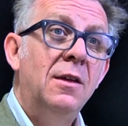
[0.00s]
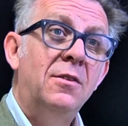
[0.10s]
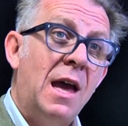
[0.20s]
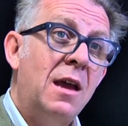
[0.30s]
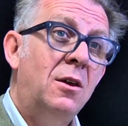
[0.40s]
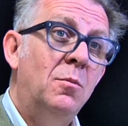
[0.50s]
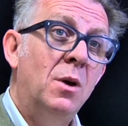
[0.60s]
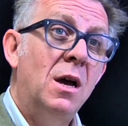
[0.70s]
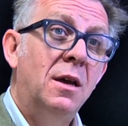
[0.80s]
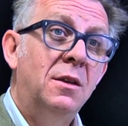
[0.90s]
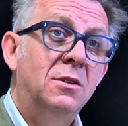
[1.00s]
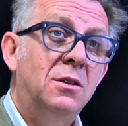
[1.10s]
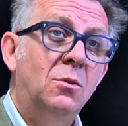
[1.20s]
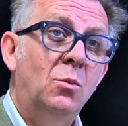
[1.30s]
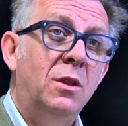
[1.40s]
That combined
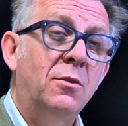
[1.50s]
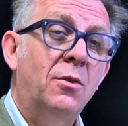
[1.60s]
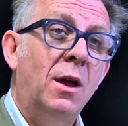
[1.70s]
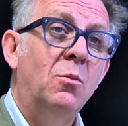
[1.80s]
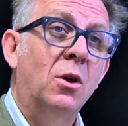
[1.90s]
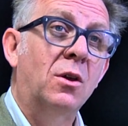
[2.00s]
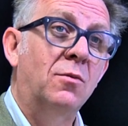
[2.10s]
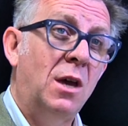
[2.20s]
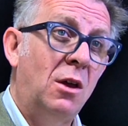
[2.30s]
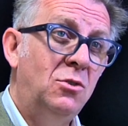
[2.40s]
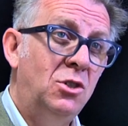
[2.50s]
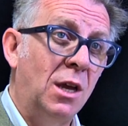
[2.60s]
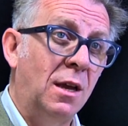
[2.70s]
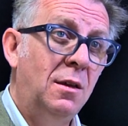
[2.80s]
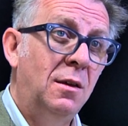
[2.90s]
with a framework of
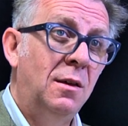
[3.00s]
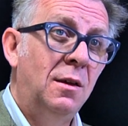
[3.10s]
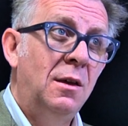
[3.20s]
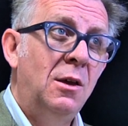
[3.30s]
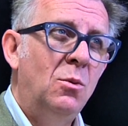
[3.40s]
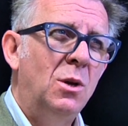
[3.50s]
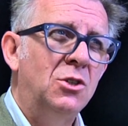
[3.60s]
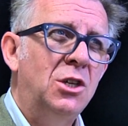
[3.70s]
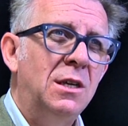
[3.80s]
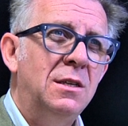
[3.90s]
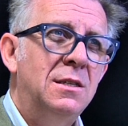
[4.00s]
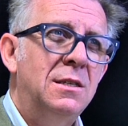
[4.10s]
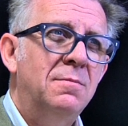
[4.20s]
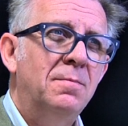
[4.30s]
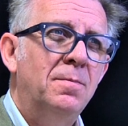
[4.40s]
coaching, which
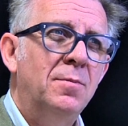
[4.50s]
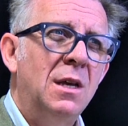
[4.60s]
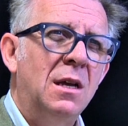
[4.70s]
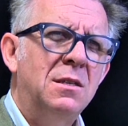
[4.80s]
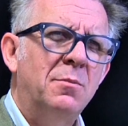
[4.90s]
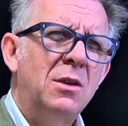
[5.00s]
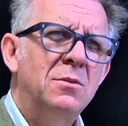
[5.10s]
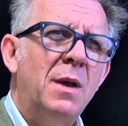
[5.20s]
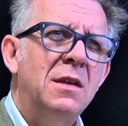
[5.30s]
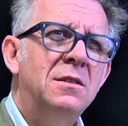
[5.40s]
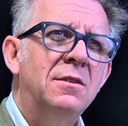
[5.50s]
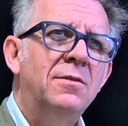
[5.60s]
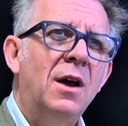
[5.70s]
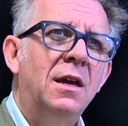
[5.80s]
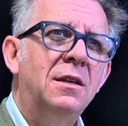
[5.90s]
is, I suppose, best
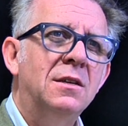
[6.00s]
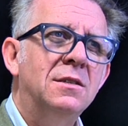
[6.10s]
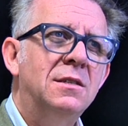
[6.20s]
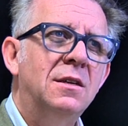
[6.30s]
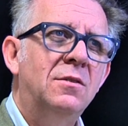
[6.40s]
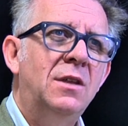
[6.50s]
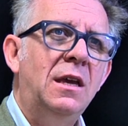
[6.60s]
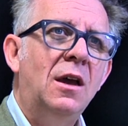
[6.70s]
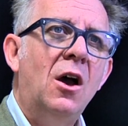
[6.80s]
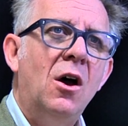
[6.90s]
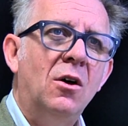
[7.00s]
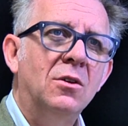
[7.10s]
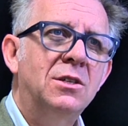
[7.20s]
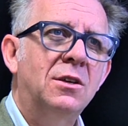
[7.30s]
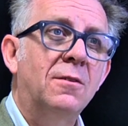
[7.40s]
defined as the
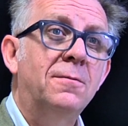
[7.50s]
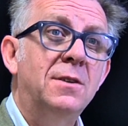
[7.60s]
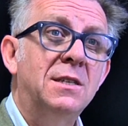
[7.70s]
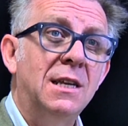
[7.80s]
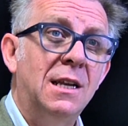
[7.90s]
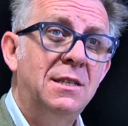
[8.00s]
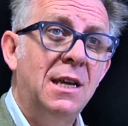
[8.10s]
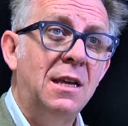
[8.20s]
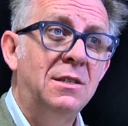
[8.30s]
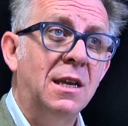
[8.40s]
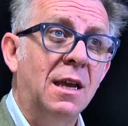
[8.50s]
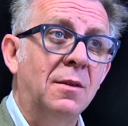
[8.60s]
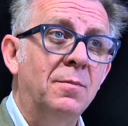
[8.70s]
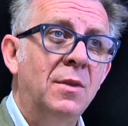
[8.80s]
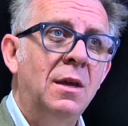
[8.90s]
art of
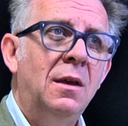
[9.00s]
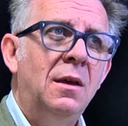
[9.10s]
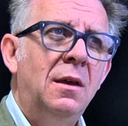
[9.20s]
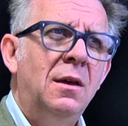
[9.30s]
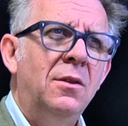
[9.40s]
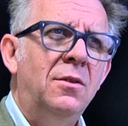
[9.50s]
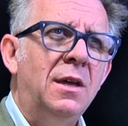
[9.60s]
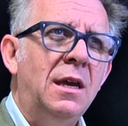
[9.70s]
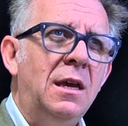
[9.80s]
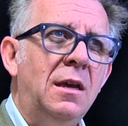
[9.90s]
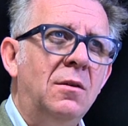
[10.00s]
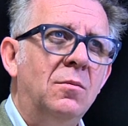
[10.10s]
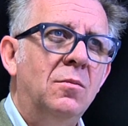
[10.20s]
facilitating the